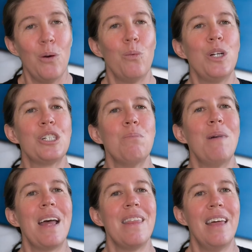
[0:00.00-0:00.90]
which
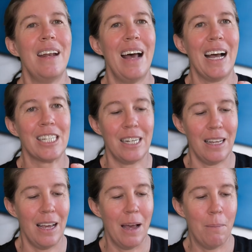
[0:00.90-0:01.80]
may then
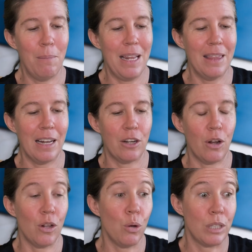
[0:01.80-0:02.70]
actually mean that
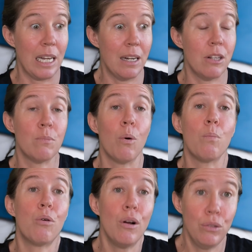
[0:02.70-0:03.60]
your tendon is
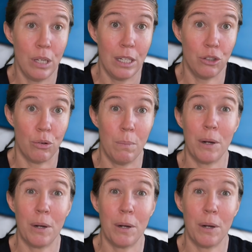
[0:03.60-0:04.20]
more prone to injury,